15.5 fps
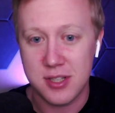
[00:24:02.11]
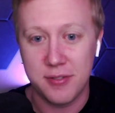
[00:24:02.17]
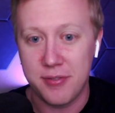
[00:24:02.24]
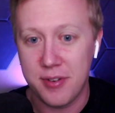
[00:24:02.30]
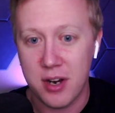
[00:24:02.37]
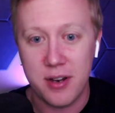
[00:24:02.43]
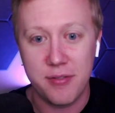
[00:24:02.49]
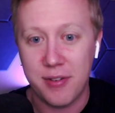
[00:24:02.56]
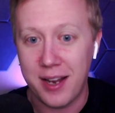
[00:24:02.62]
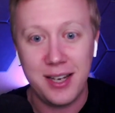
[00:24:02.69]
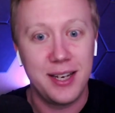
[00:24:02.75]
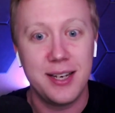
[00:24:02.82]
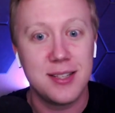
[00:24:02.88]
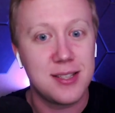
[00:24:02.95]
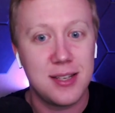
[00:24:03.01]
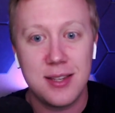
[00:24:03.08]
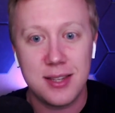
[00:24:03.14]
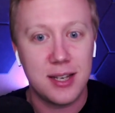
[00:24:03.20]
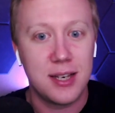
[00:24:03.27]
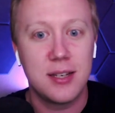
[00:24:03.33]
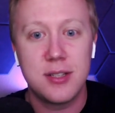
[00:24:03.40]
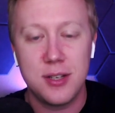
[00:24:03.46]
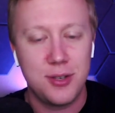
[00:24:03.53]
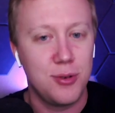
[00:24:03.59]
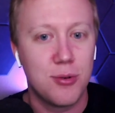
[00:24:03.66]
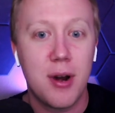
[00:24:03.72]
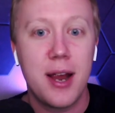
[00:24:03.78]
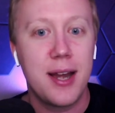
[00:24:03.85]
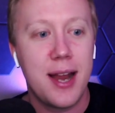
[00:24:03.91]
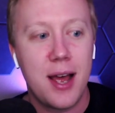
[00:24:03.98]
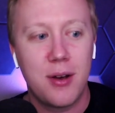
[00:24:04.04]
a very Vikingsy thing to do
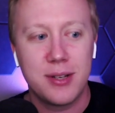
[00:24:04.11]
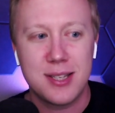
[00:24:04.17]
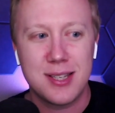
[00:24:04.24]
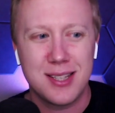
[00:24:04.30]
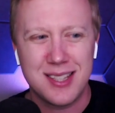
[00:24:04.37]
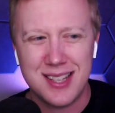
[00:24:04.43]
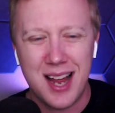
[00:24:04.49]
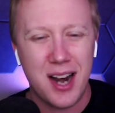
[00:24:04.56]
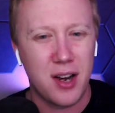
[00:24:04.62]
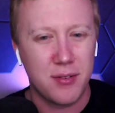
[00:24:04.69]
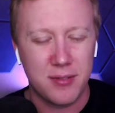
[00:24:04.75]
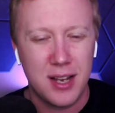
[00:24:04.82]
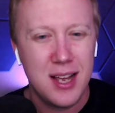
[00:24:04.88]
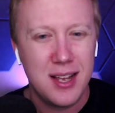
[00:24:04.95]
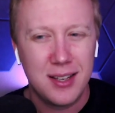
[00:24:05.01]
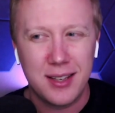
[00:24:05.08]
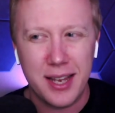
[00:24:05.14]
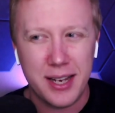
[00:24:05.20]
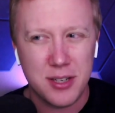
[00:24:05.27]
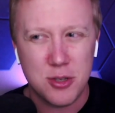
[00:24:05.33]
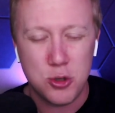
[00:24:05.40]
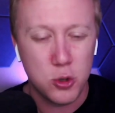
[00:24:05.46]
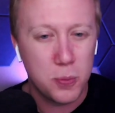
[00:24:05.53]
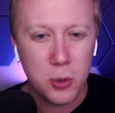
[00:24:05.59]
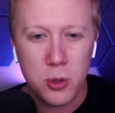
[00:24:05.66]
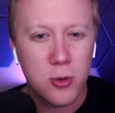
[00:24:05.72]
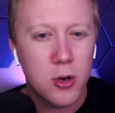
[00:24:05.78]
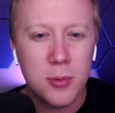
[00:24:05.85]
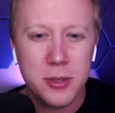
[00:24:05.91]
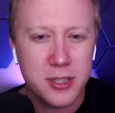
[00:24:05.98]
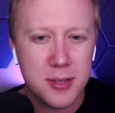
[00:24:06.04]
right now. It's it's not like super
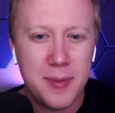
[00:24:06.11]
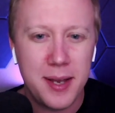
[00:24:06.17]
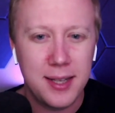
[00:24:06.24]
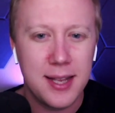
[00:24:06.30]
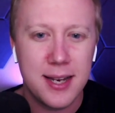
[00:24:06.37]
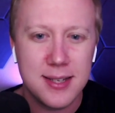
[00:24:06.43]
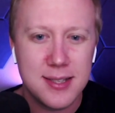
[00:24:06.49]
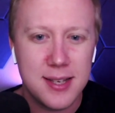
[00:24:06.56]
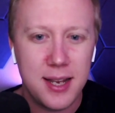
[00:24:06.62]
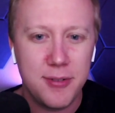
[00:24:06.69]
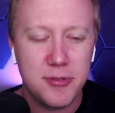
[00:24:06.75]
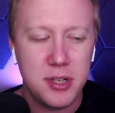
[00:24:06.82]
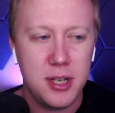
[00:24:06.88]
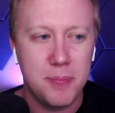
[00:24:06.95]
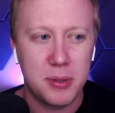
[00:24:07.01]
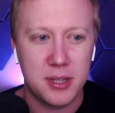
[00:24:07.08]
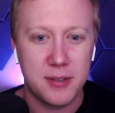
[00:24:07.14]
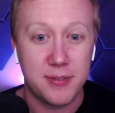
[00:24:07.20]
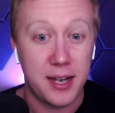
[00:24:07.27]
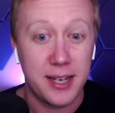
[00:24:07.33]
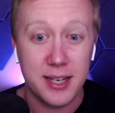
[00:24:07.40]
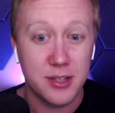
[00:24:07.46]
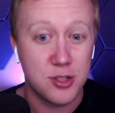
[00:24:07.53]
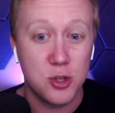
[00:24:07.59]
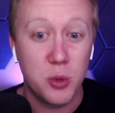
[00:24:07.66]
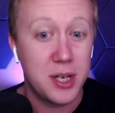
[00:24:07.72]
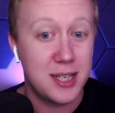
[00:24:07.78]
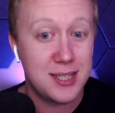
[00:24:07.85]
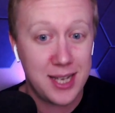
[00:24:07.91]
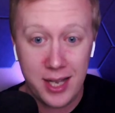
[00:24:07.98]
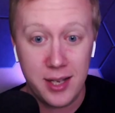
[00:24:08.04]
normal to make that a safety, but the Vikings do it
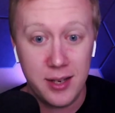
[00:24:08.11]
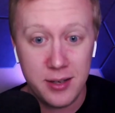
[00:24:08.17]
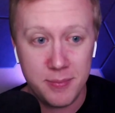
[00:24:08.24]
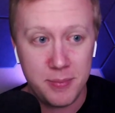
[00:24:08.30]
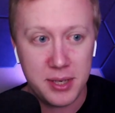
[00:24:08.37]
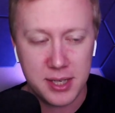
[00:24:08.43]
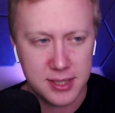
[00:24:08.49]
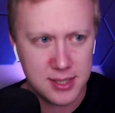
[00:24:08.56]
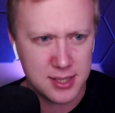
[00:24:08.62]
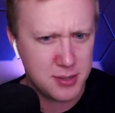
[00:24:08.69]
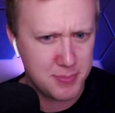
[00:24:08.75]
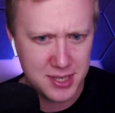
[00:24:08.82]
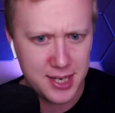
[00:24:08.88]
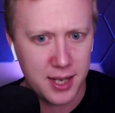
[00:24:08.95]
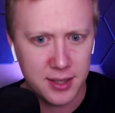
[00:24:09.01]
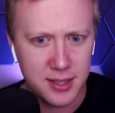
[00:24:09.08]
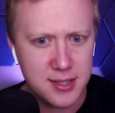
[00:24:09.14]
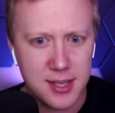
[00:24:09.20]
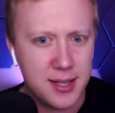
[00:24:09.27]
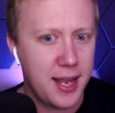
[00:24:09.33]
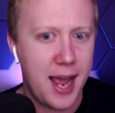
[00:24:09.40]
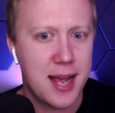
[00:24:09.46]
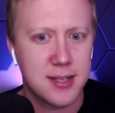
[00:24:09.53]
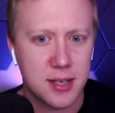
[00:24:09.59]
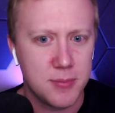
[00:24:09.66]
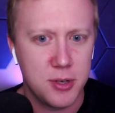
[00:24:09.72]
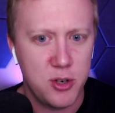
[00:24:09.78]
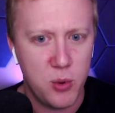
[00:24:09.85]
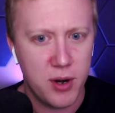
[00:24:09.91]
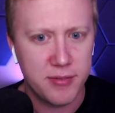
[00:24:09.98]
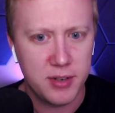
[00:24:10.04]
a ton because it's Metellus and they ask him to
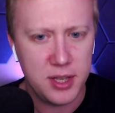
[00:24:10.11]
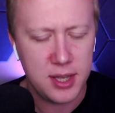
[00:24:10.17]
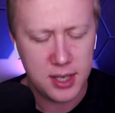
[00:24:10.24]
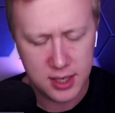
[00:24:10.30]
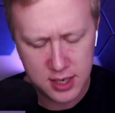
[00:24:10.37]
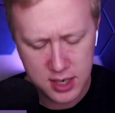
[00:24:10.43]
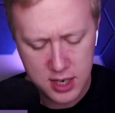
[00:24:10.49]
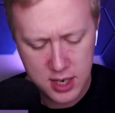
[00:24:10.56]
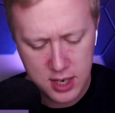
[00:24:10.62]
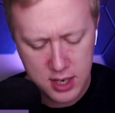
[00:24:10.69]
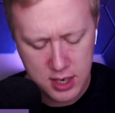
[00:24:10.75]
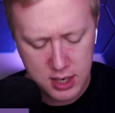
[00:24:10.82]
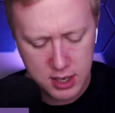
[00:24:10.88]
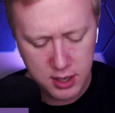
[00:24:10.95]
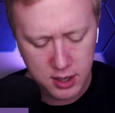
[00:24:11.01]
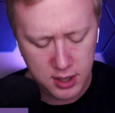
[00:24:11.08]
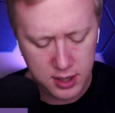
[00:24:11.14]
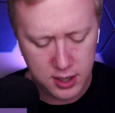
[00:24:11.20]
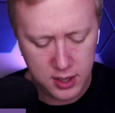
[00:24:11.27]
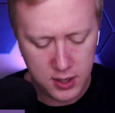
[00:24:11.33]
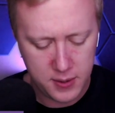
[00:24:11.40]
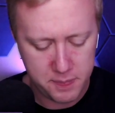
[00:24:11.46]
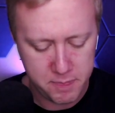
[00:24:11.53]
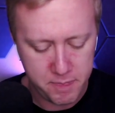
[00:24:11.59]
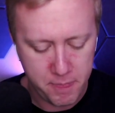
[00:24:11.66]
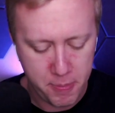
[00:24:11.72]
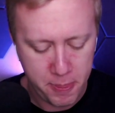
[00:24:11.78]
do everything. Um,